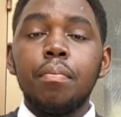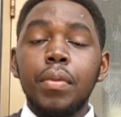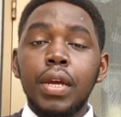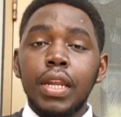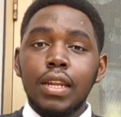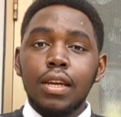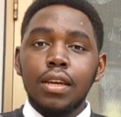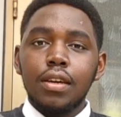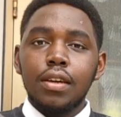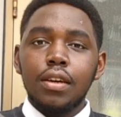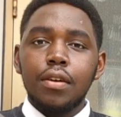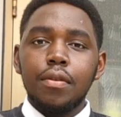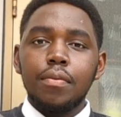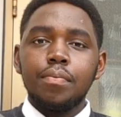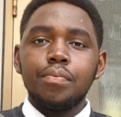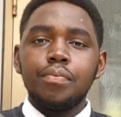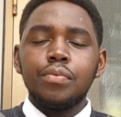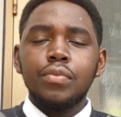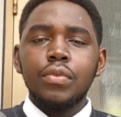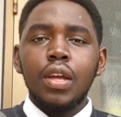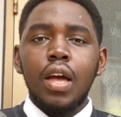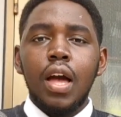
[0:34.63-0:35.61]
the meaning,
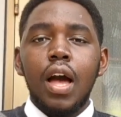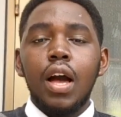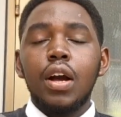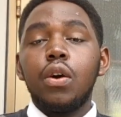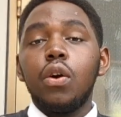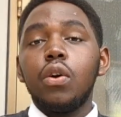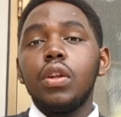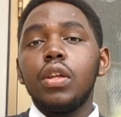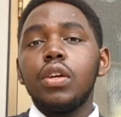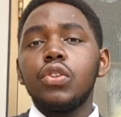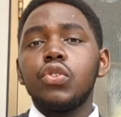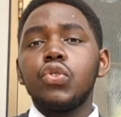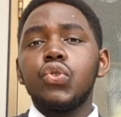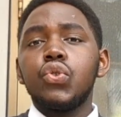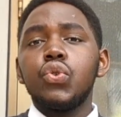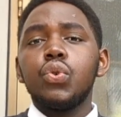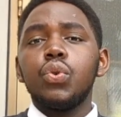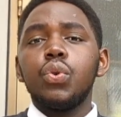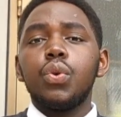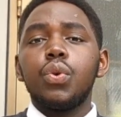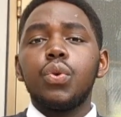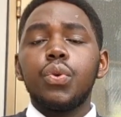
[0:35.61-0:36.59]
according
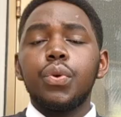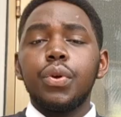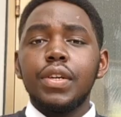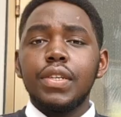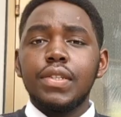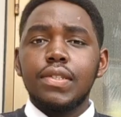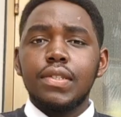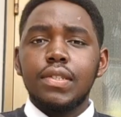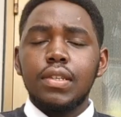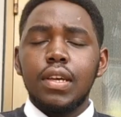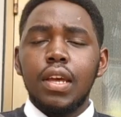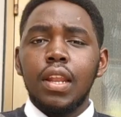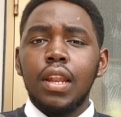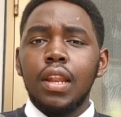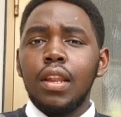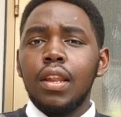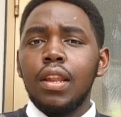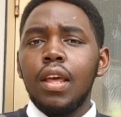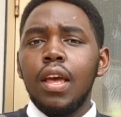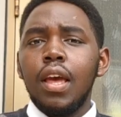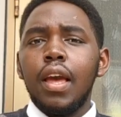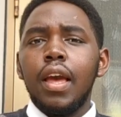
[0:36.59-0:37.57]
to Chris
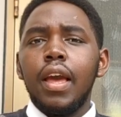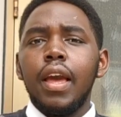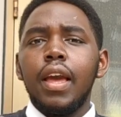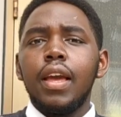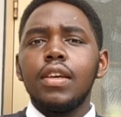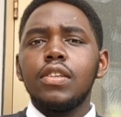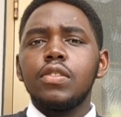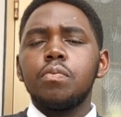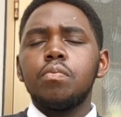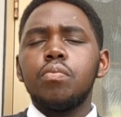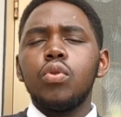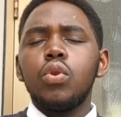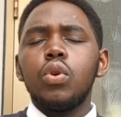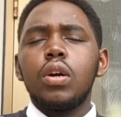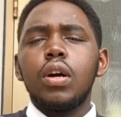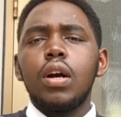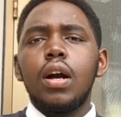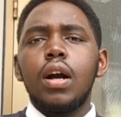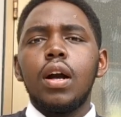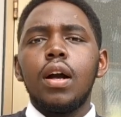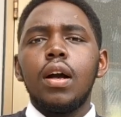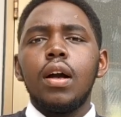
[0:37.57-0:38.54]
in his book
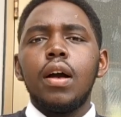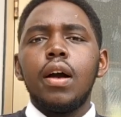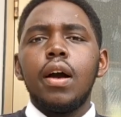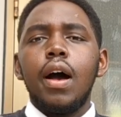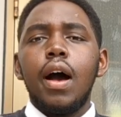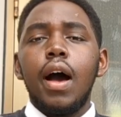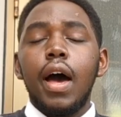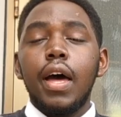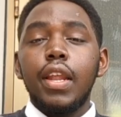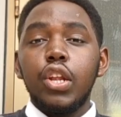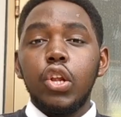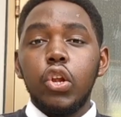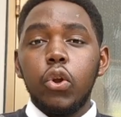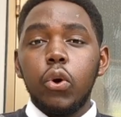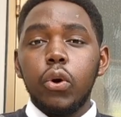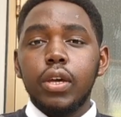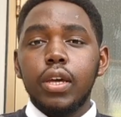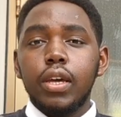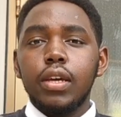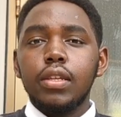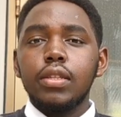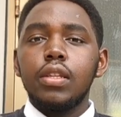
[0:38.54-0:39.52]

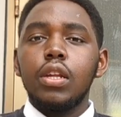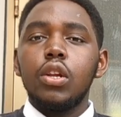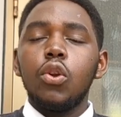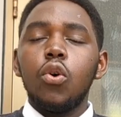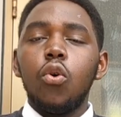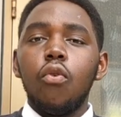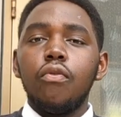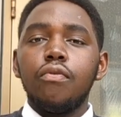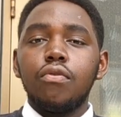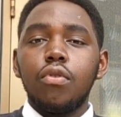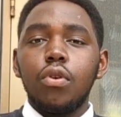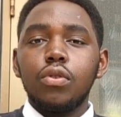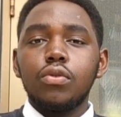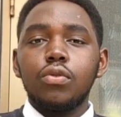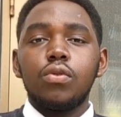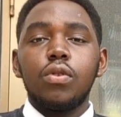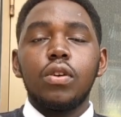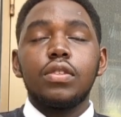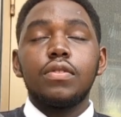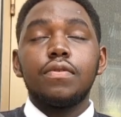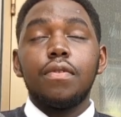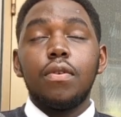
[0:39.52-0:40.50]
Unlocking the Law of
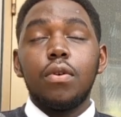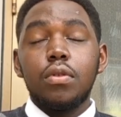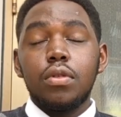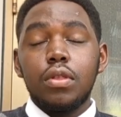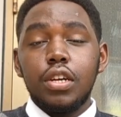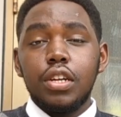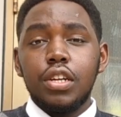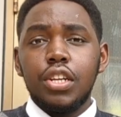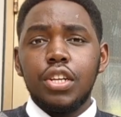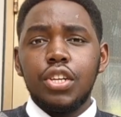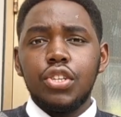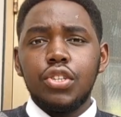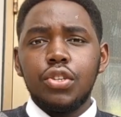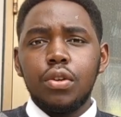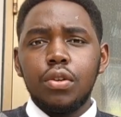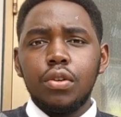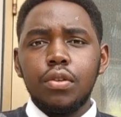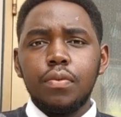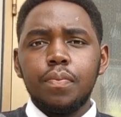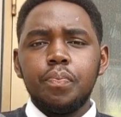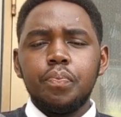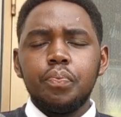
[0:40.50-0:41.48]
Contract, 4th
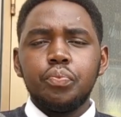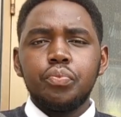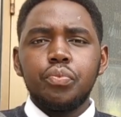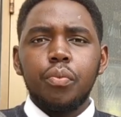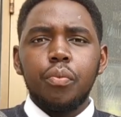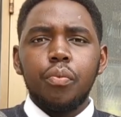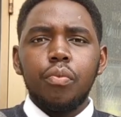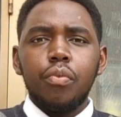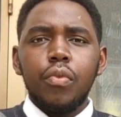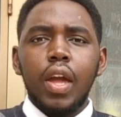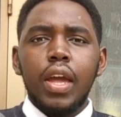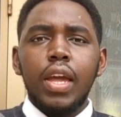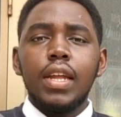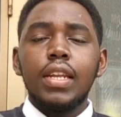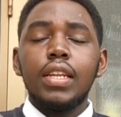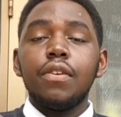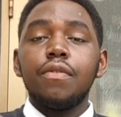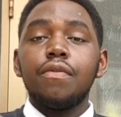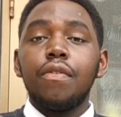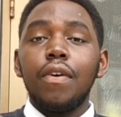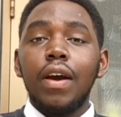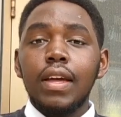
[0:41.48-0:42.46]
edition, he
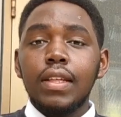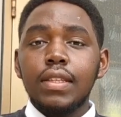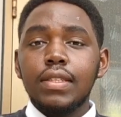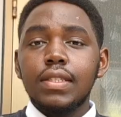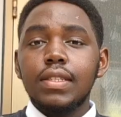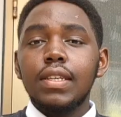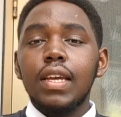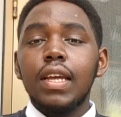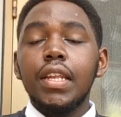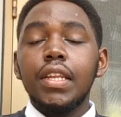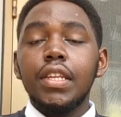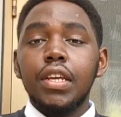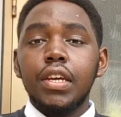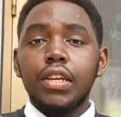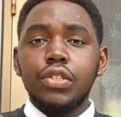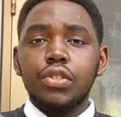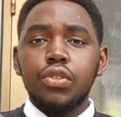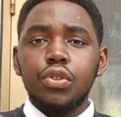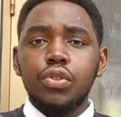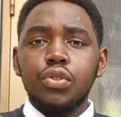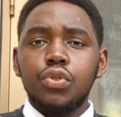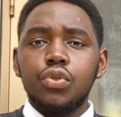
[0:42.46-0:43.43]
defines
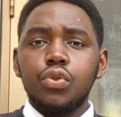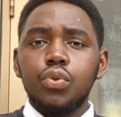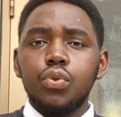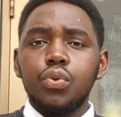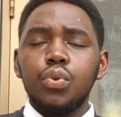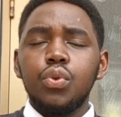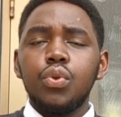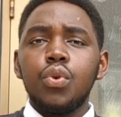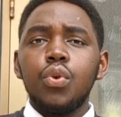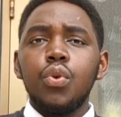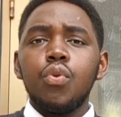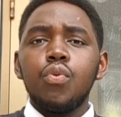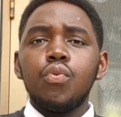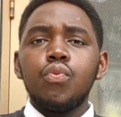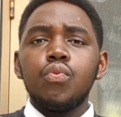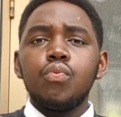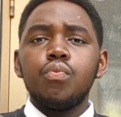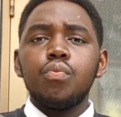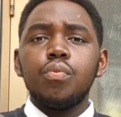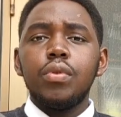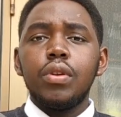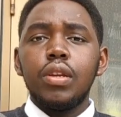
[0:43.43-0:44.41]
intention to
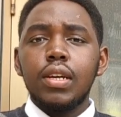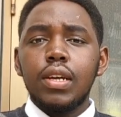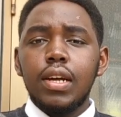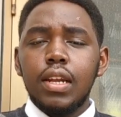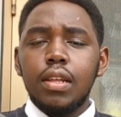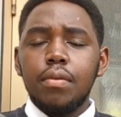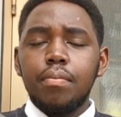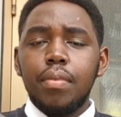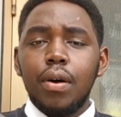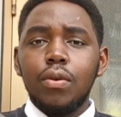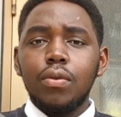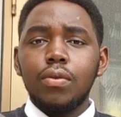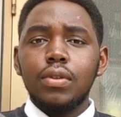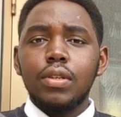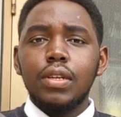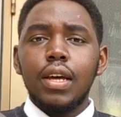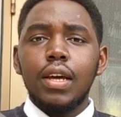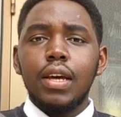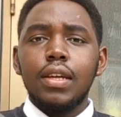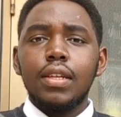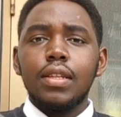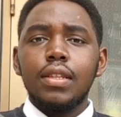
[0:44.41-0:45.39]
be legally bound